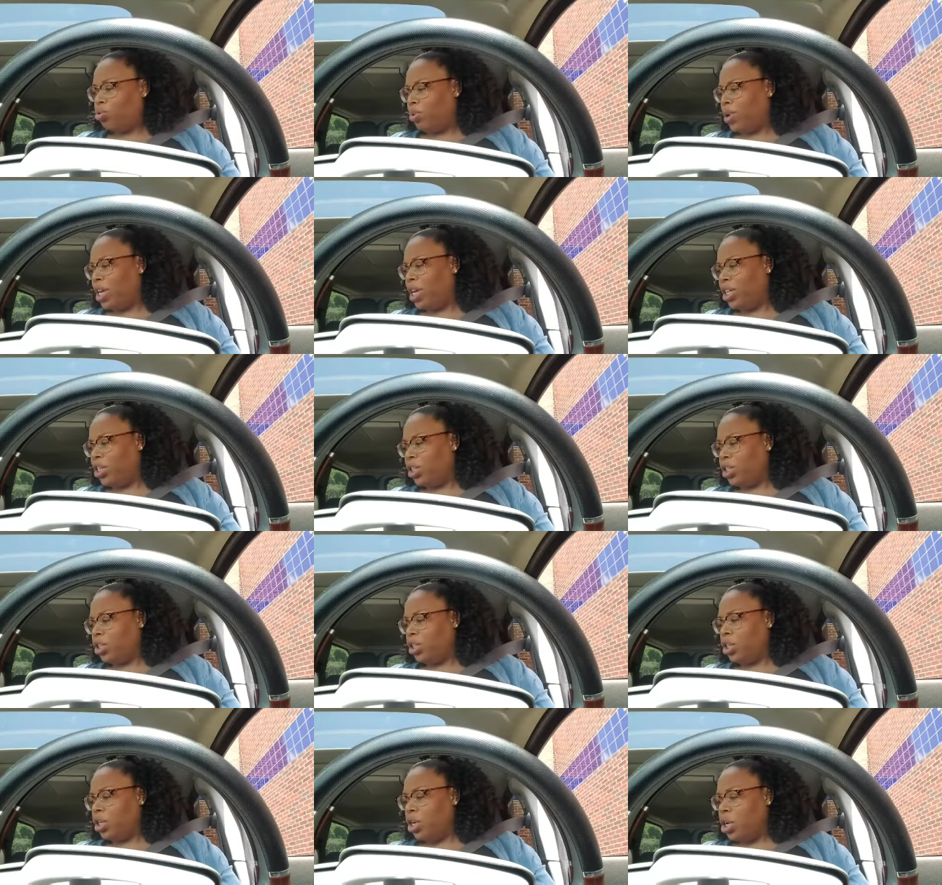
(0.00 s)

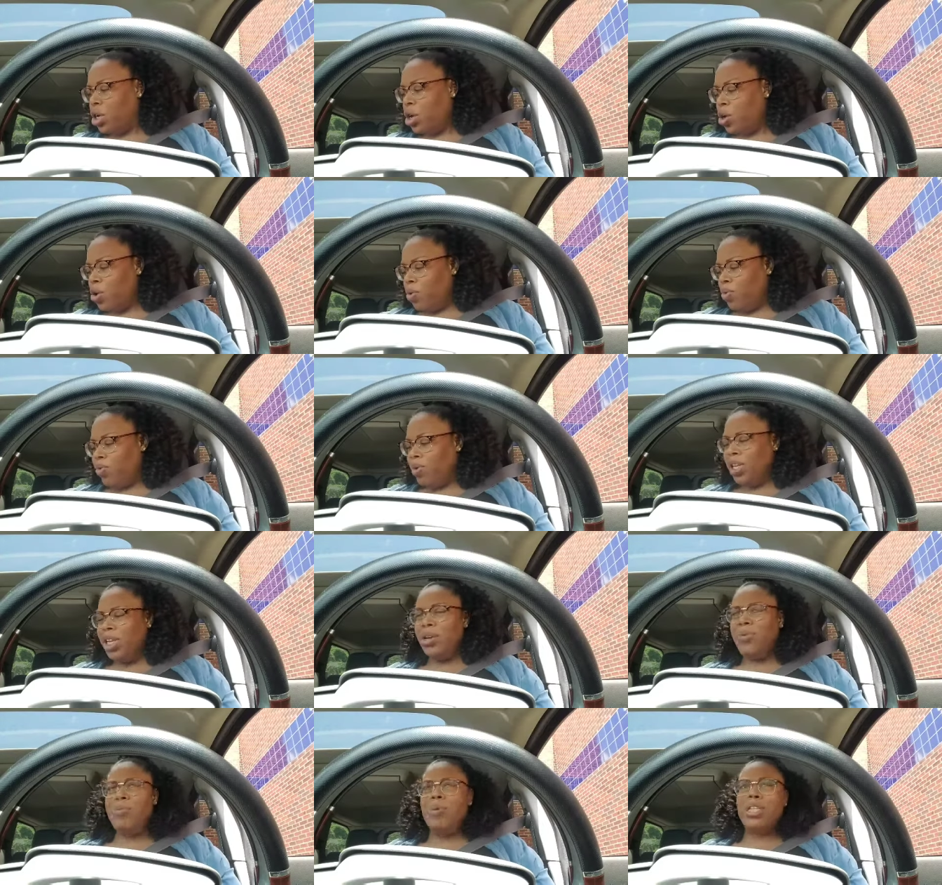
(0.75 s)
which
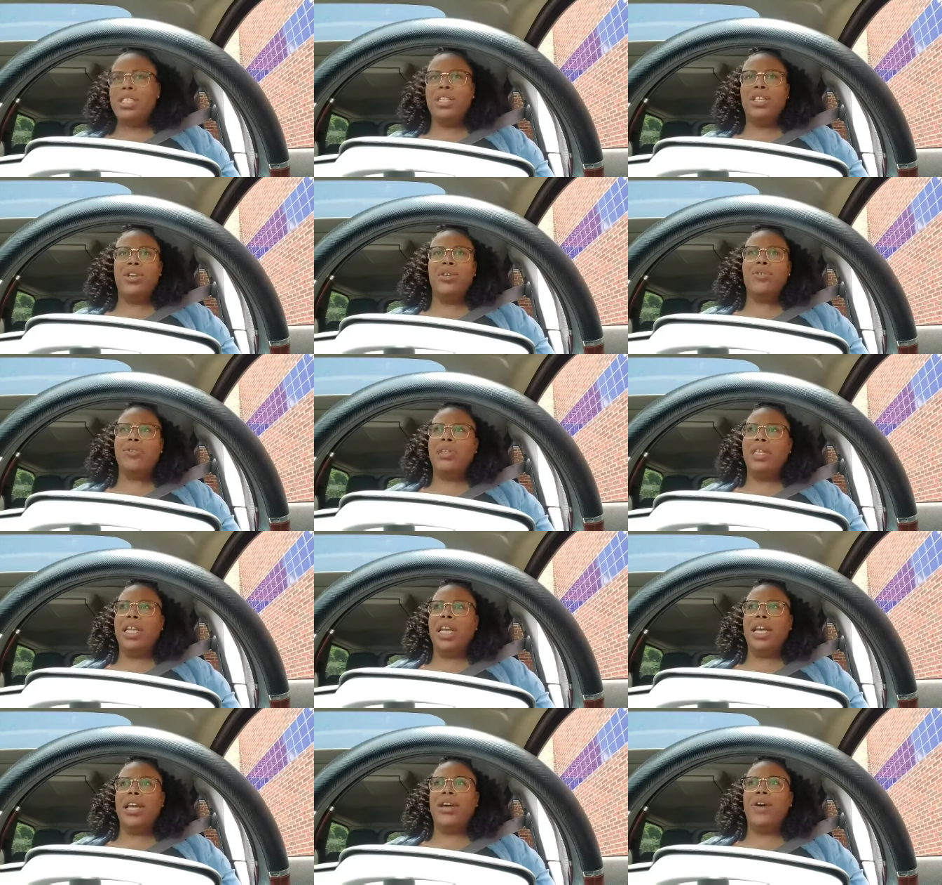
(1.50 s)
really wasn't no
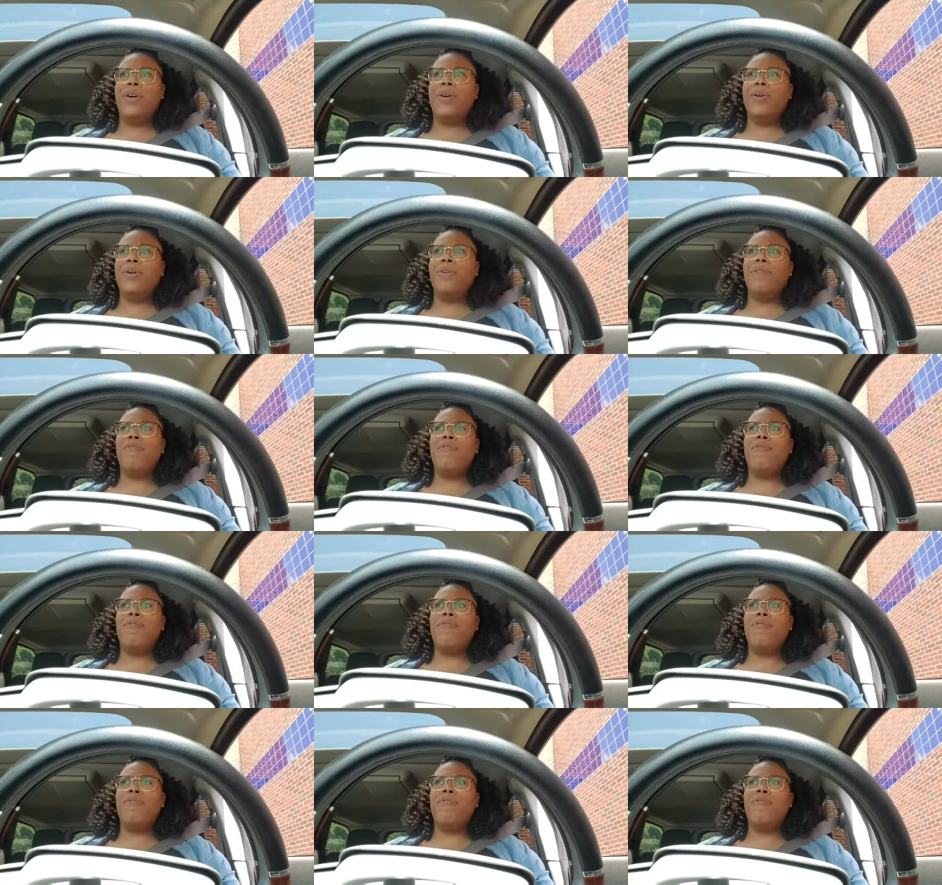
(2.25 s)
deal.